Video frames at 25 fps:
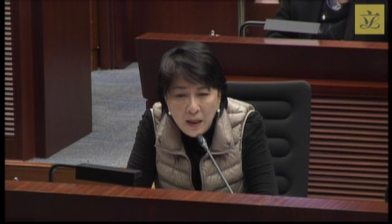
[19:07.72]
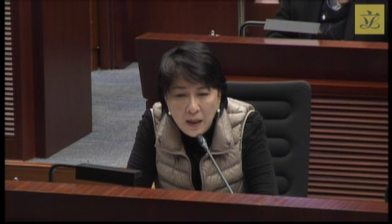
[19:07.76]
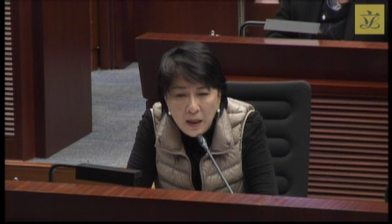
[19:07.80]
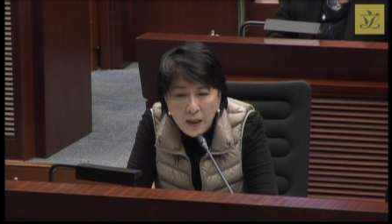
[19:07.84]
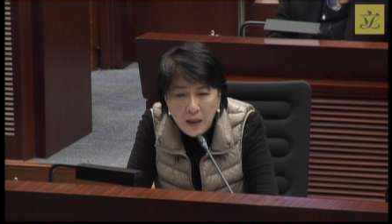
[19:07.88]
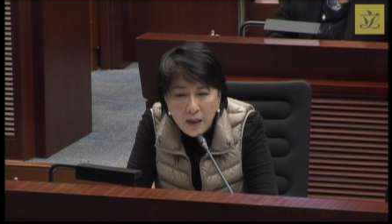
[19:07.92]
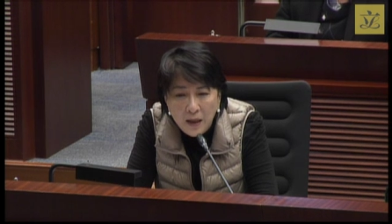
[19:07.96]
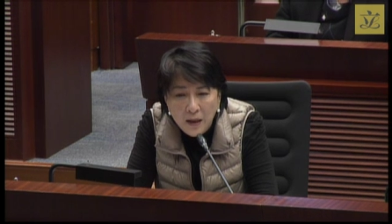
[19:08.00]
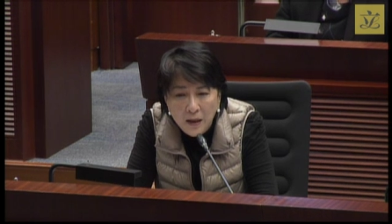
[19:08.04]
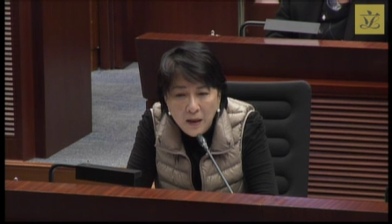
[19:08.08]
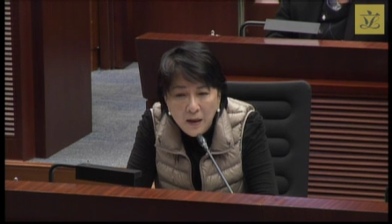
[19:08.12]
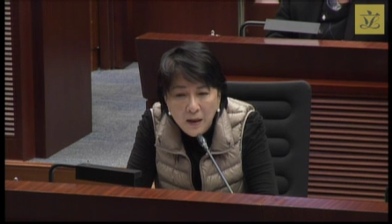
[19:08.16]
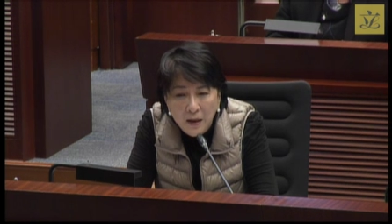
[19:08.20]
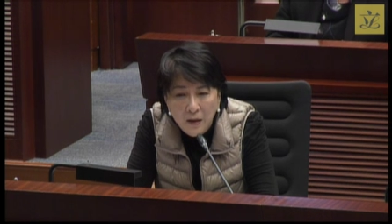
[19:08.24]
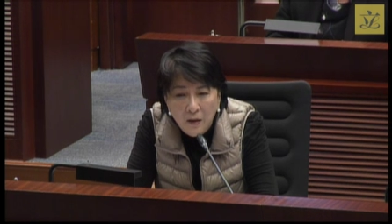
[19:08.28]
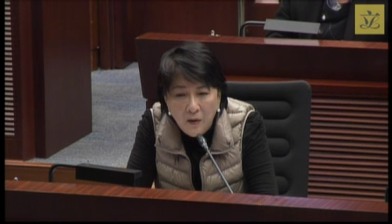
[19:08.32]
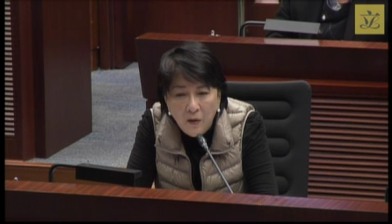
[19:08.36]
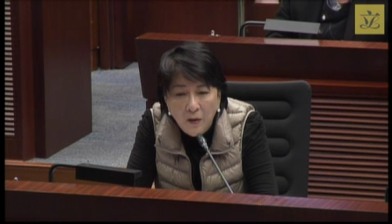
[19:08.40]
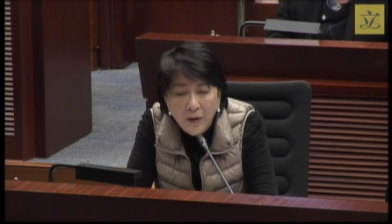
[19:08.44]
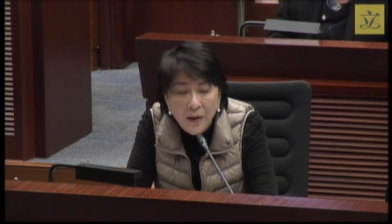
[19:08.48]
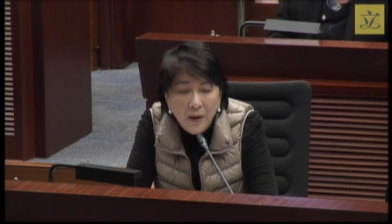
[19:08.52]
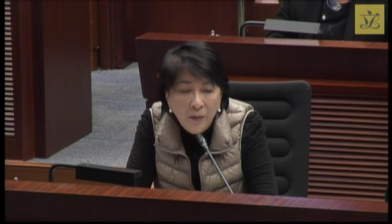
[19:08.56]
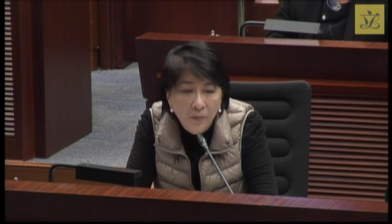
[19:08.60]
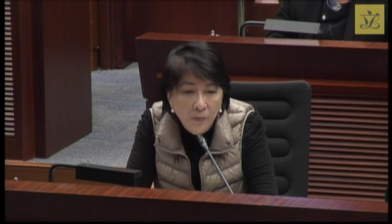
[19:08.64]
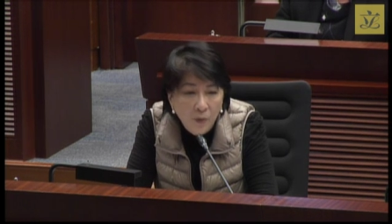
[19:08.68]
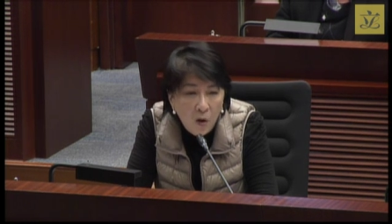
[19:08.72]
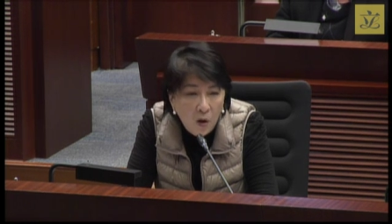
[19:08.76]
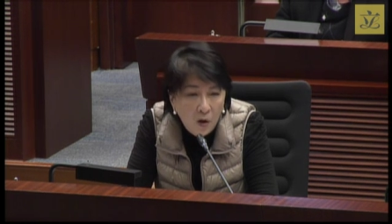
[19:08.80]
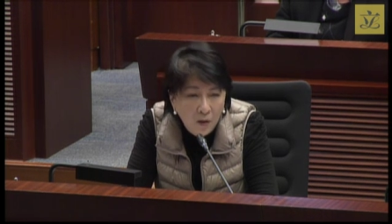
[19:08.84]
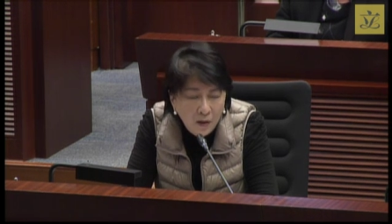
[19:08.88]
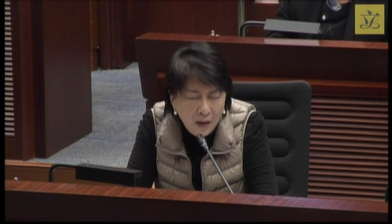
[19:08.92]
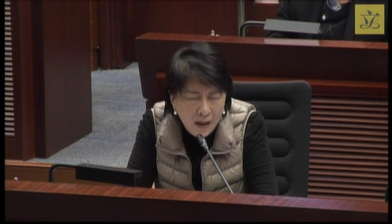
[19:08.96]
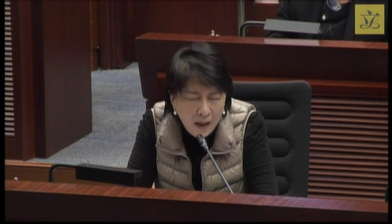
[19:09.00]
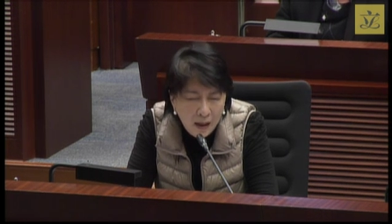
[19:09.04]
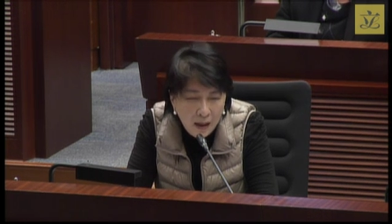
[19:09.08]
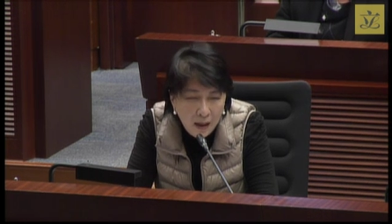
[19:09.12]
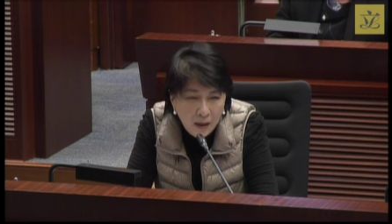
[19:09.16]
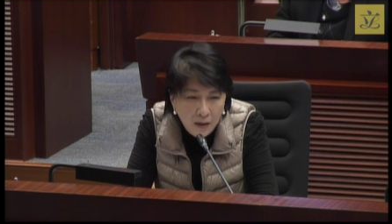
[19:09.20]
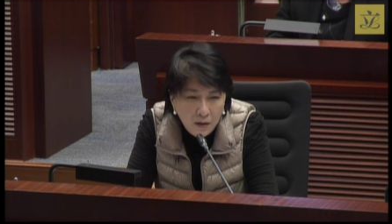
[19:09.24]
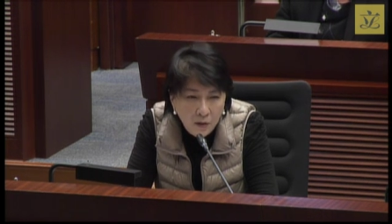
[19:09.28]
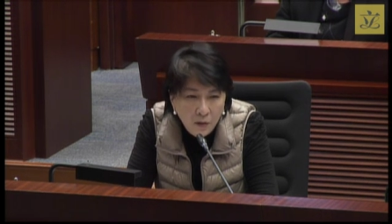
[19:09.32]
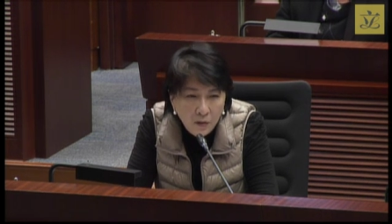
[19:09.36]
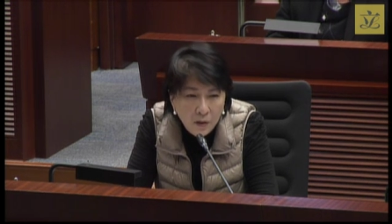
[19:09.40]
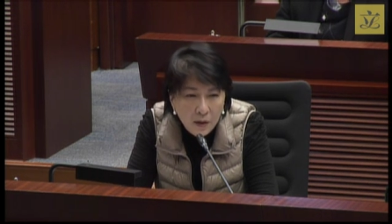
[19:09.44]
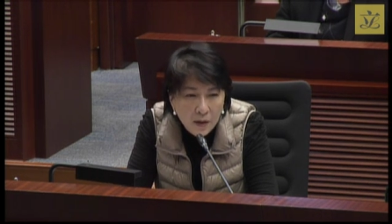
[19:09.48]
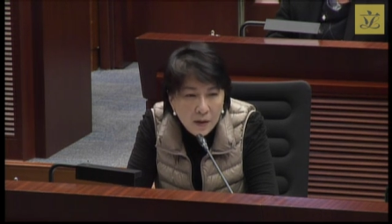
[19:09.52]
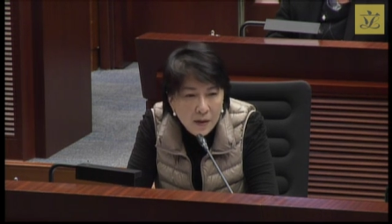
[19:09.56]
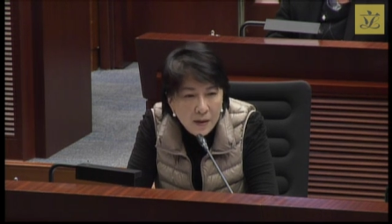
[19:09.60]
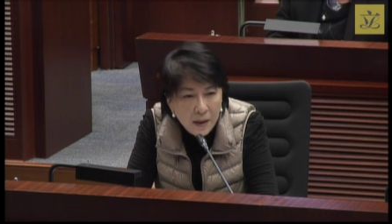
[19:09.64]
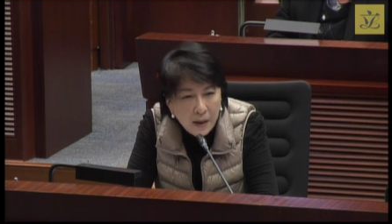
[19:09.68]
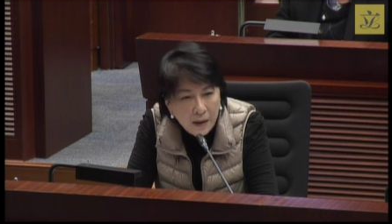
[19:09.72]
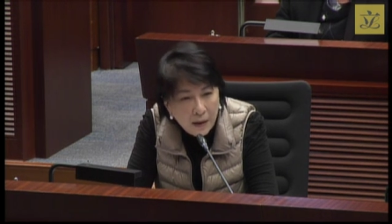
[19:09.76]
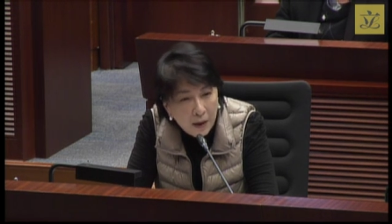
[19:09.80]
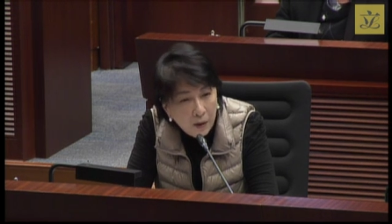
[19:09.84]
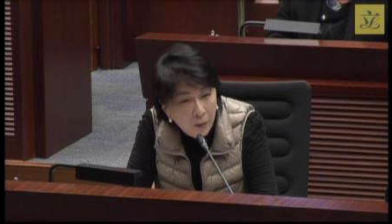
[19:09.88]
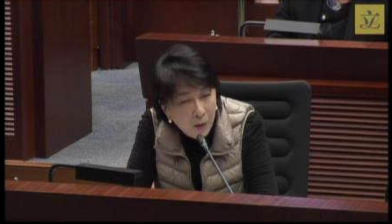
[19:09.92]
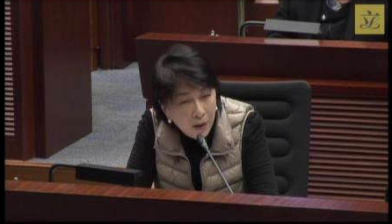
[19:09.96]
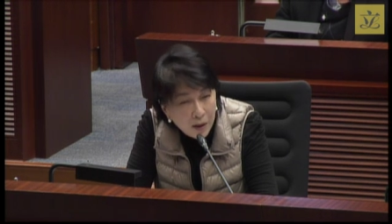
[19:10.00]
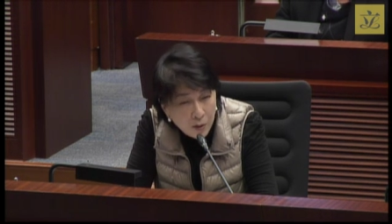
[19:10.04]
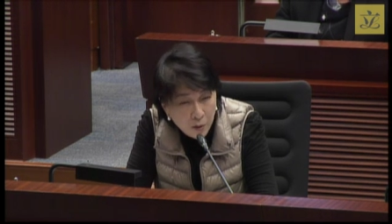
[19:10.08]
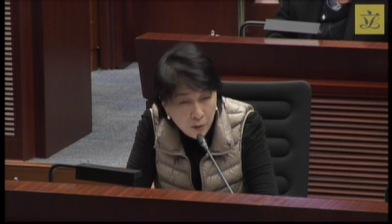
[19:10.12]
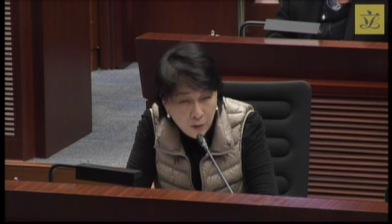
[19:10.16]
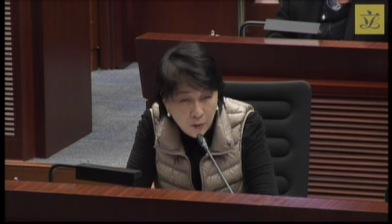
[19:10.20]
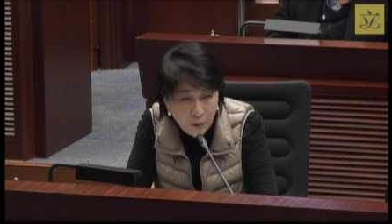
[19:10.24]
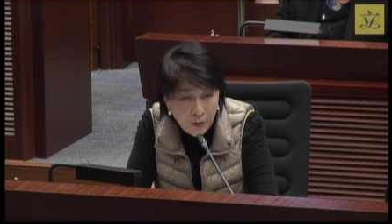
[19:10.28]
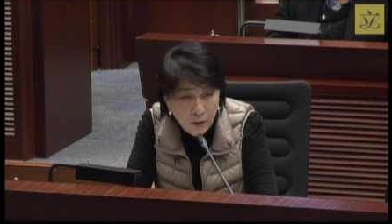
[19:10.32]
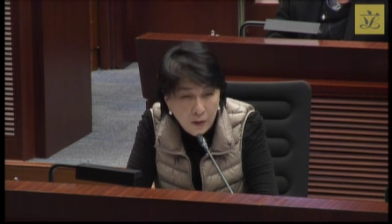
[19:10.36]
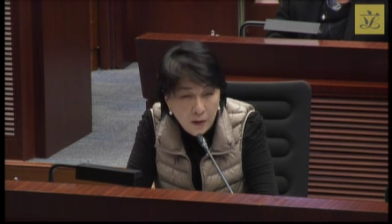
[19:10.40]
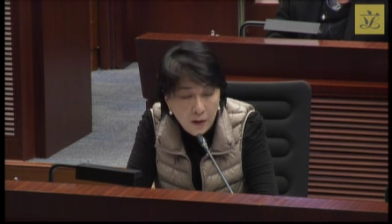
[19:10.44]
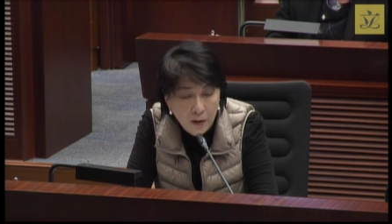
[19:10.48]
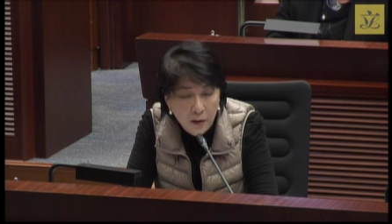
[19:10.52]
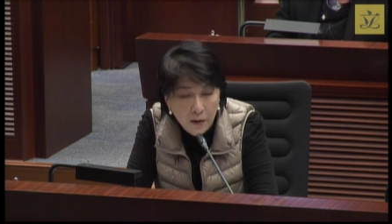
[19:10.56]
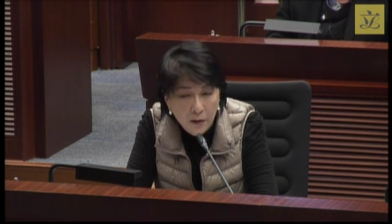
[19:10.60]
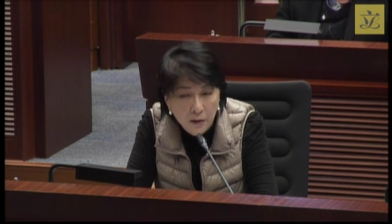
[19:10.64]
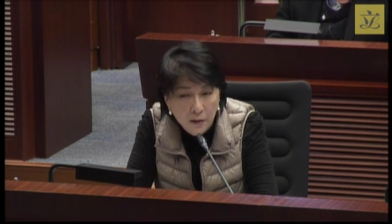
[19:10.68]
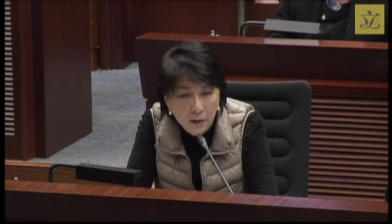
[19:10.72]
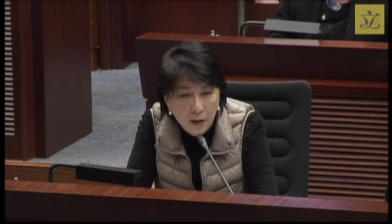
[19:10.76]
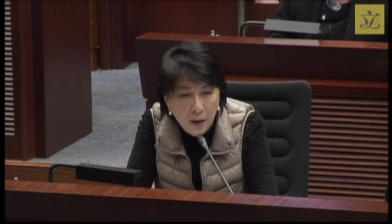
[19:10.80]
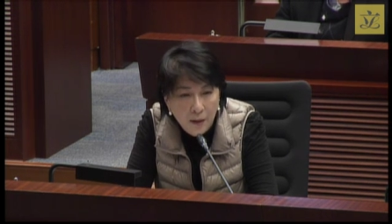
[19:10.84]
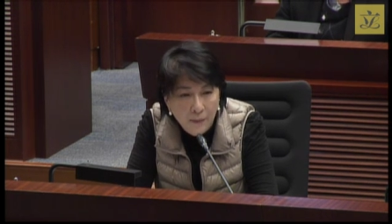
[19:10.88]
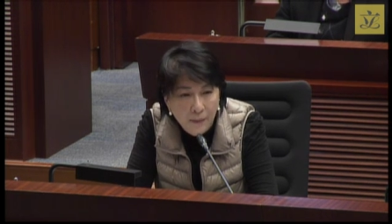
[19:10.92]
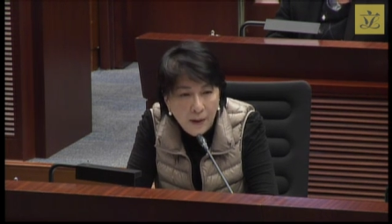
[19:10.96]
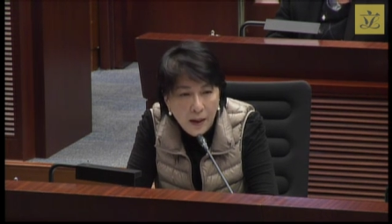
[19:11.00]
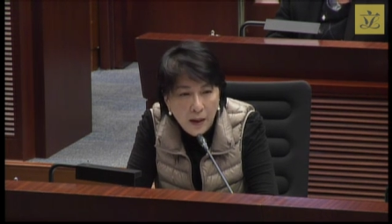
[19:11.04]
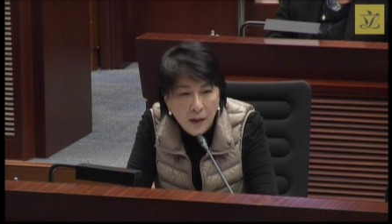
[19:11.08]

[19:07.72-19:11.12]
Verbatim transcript: living in such CBS units.